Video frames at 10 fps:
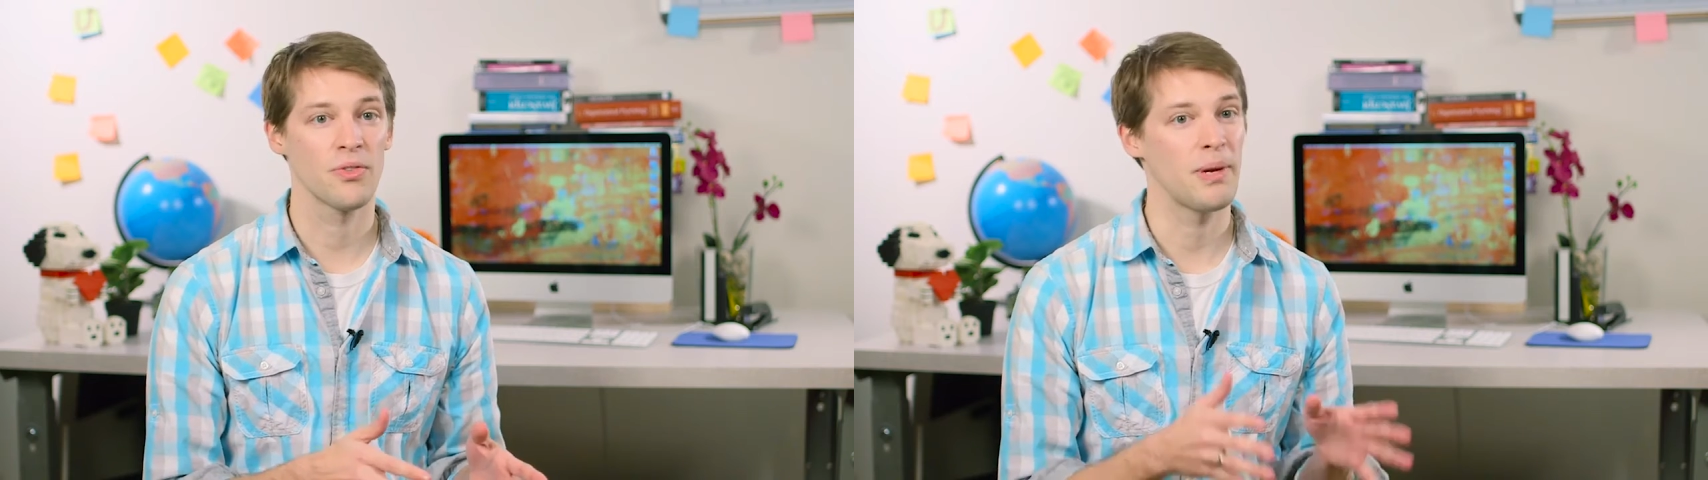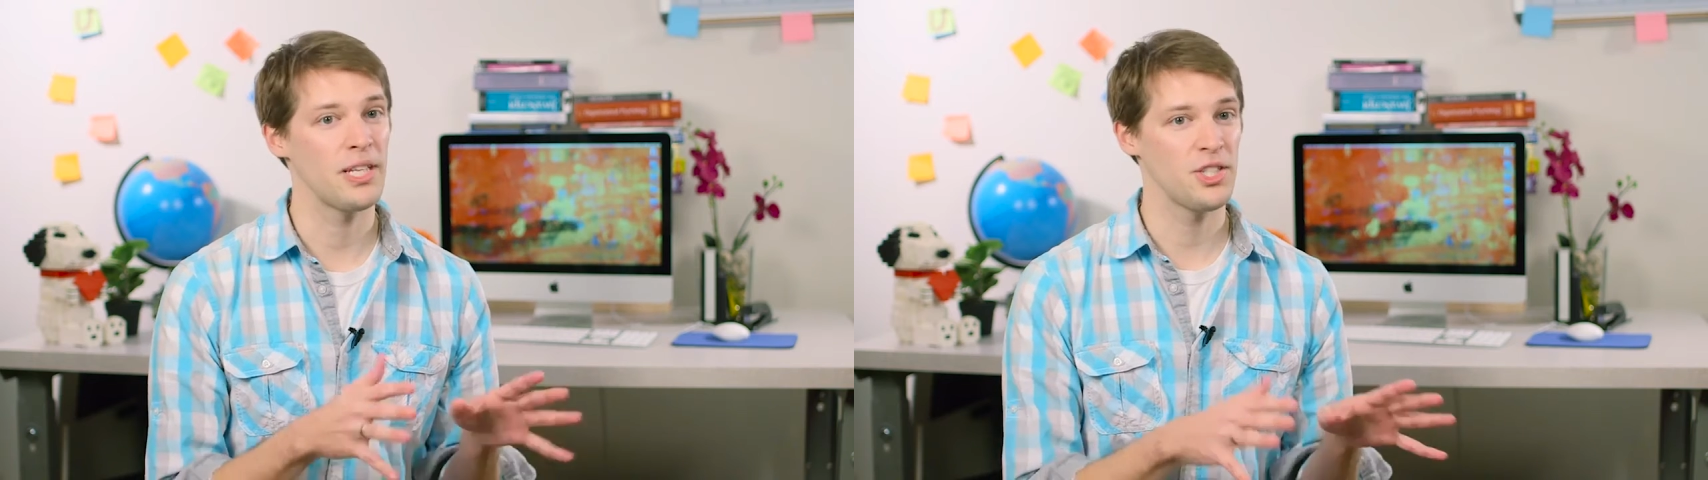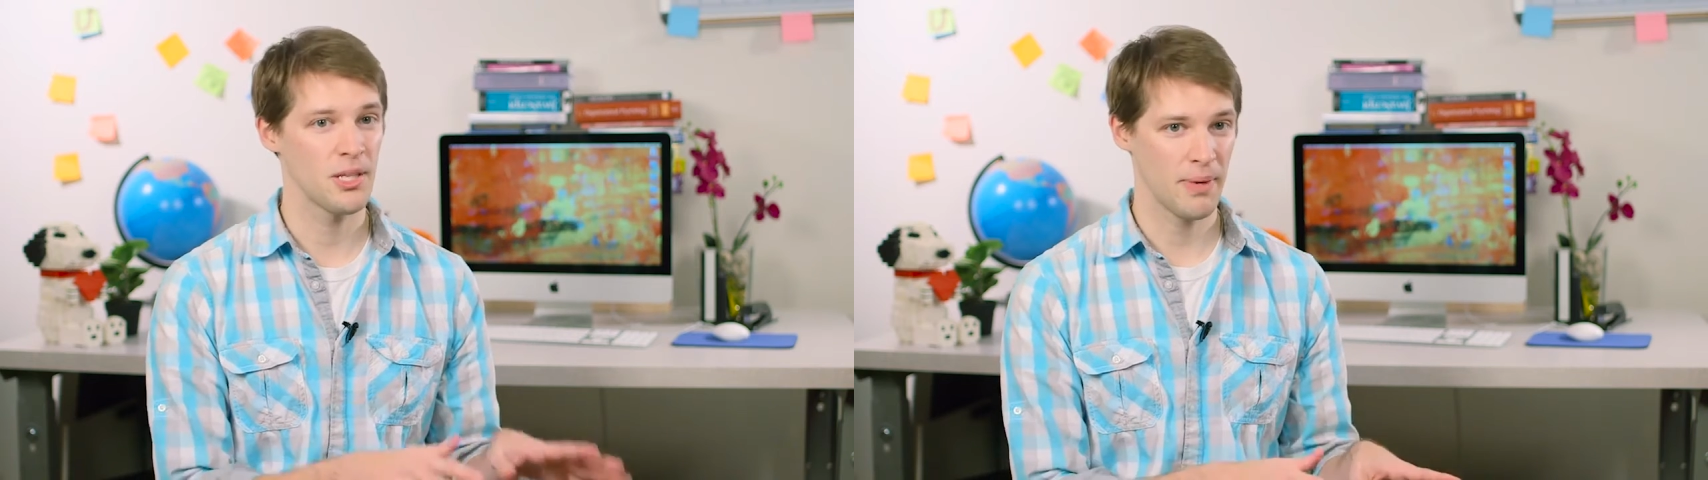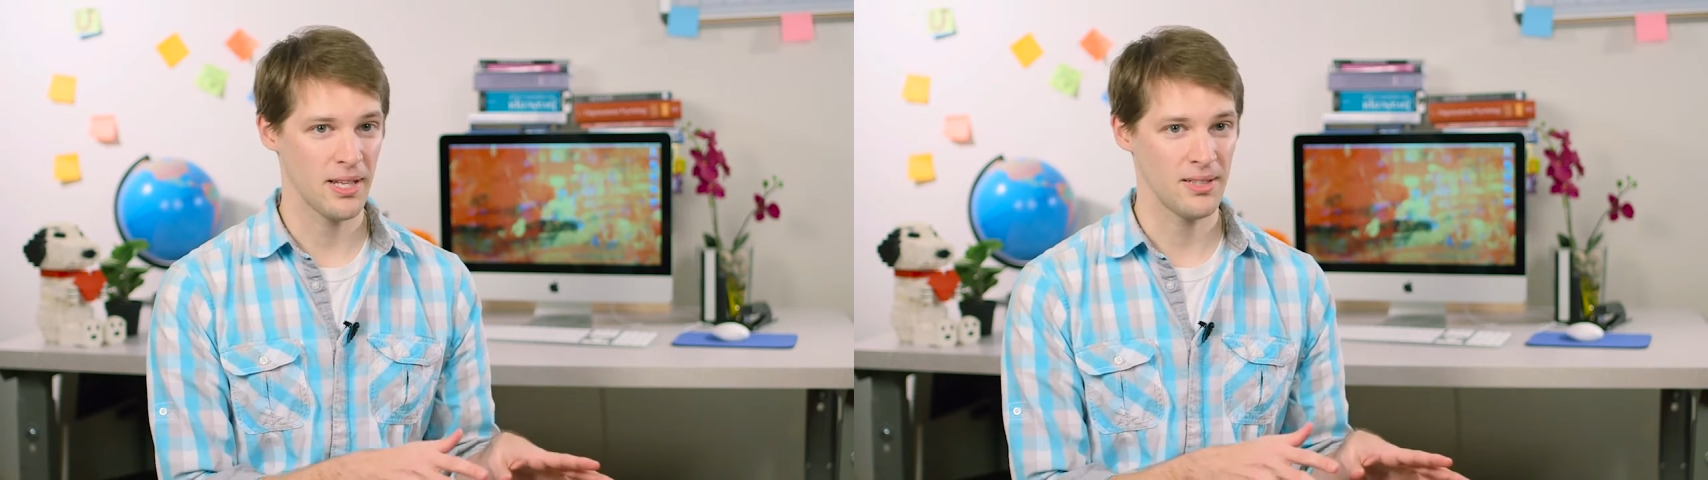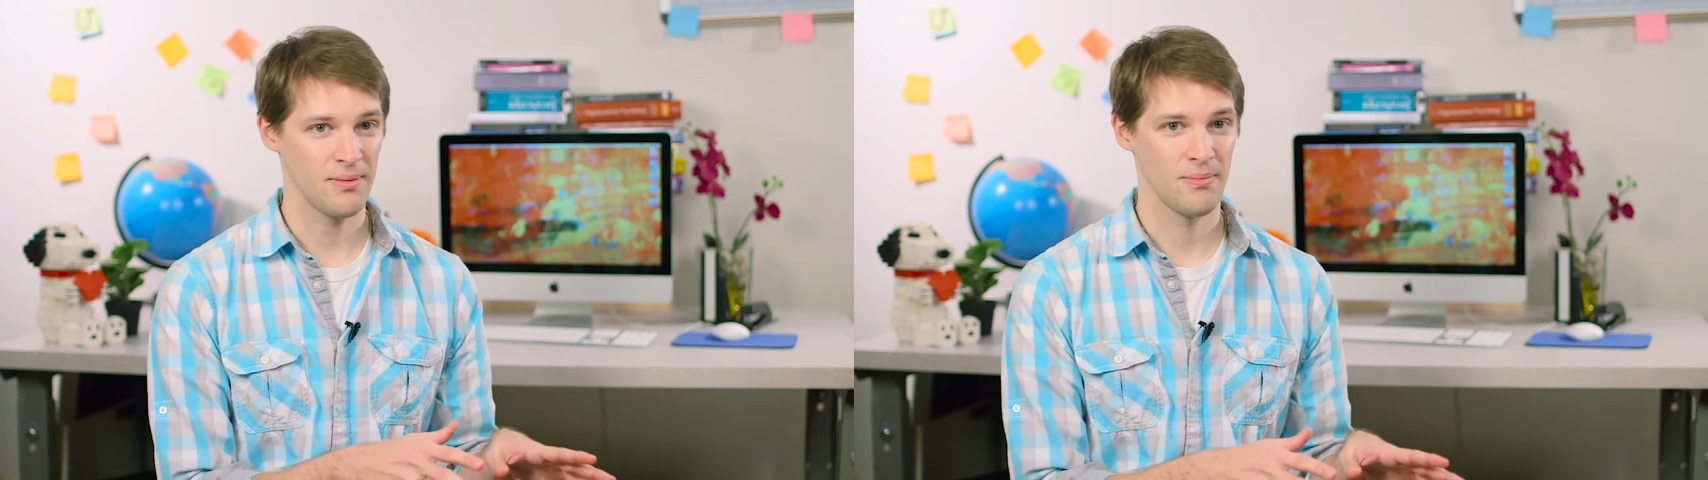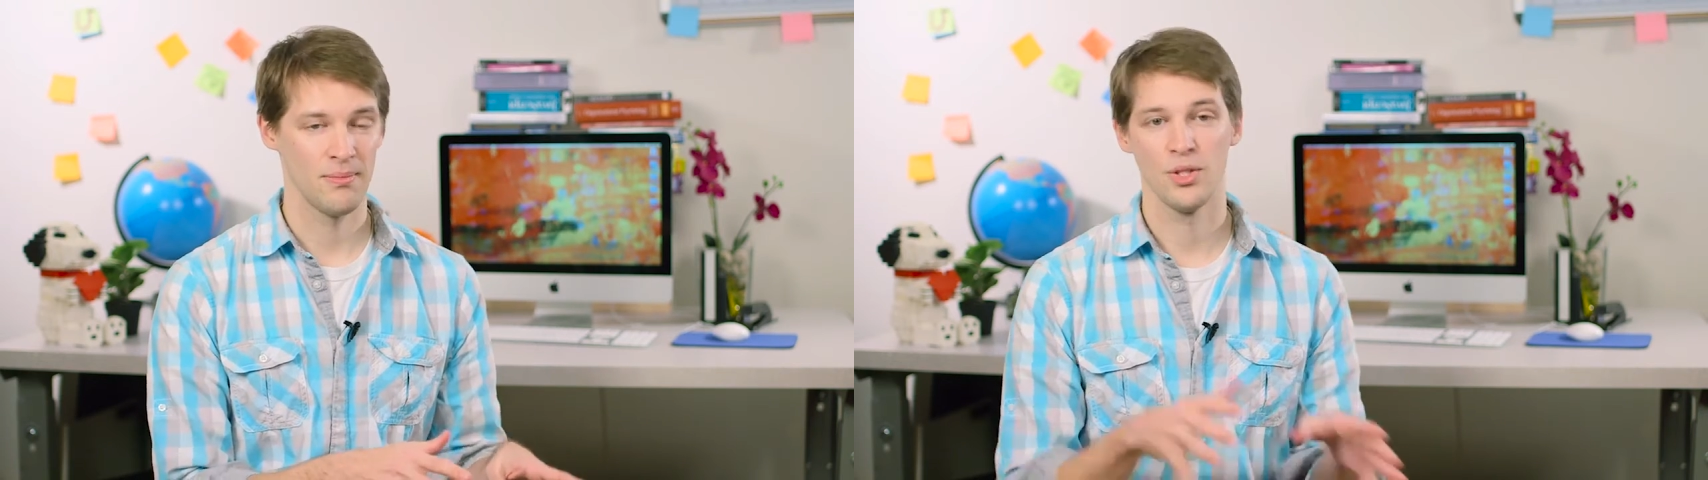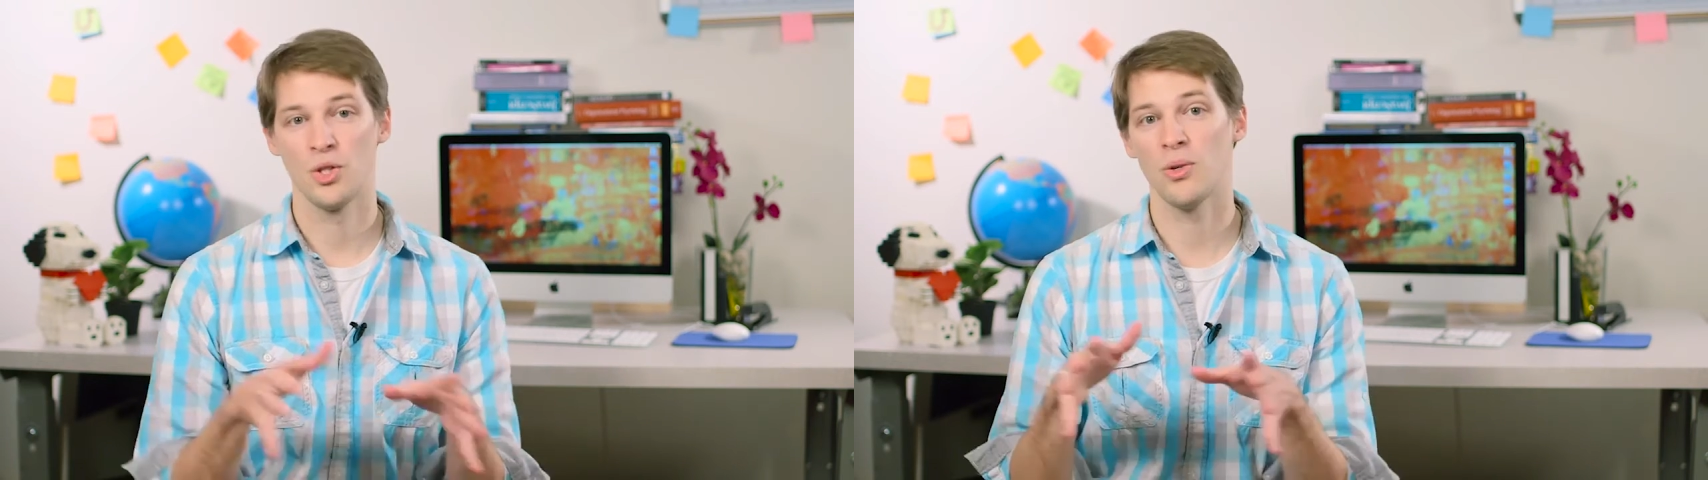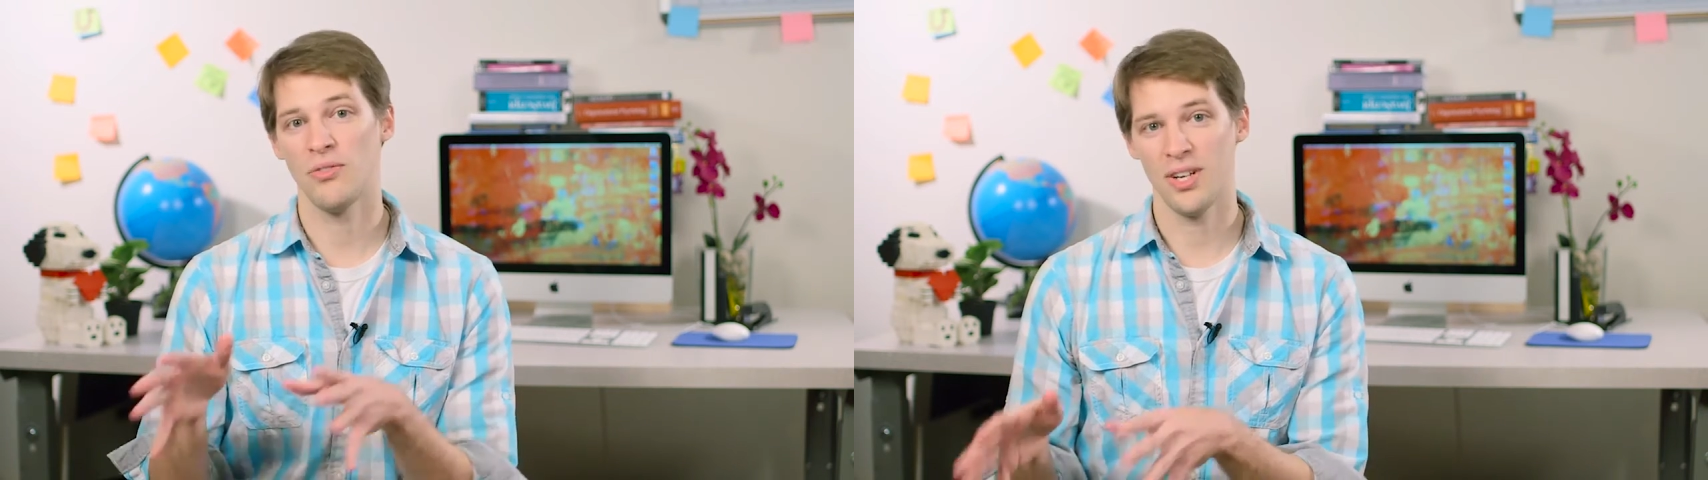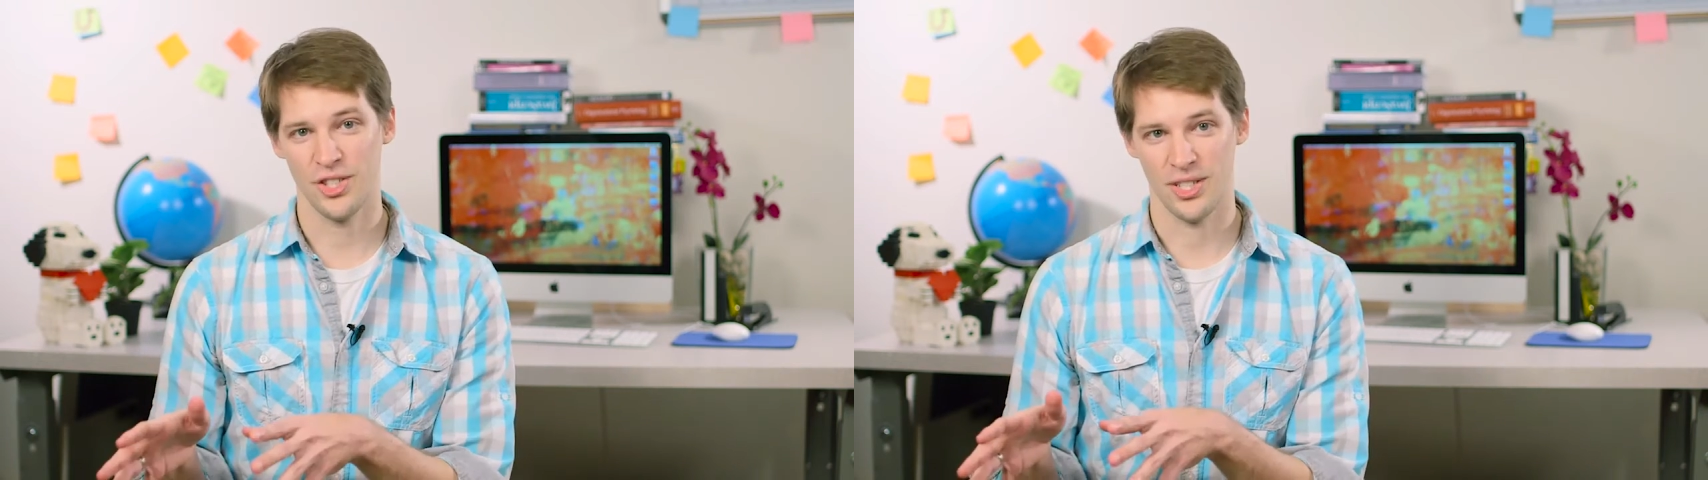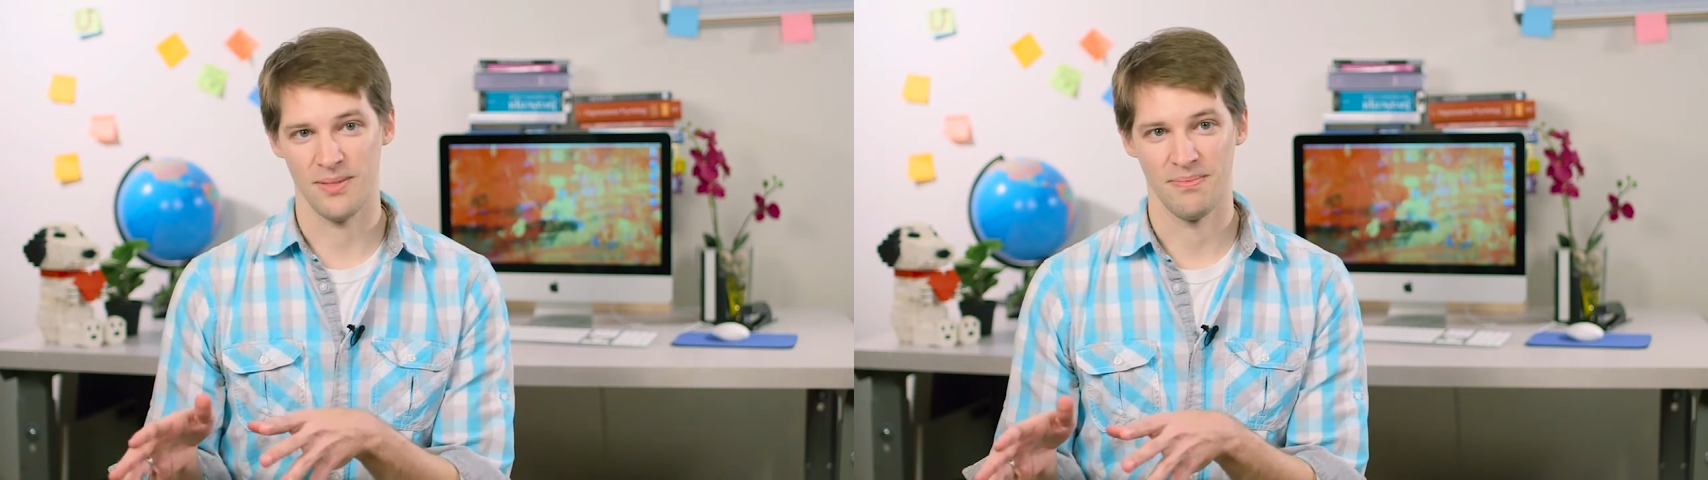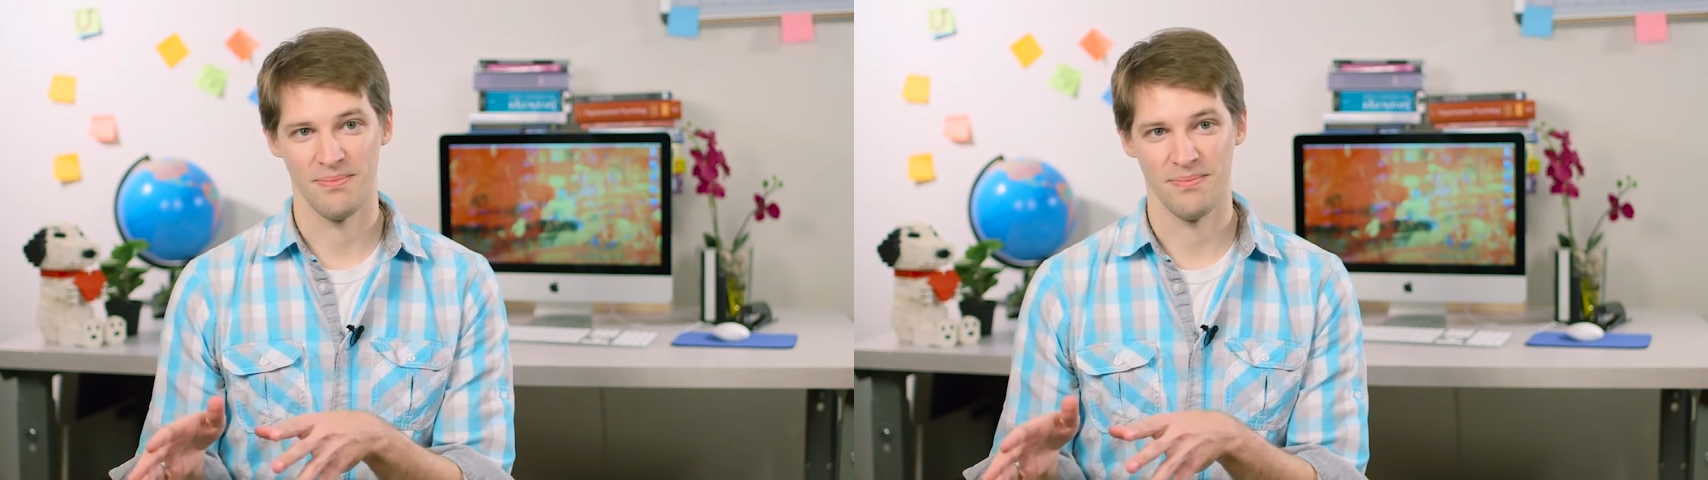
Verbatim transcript: from HTML to a function.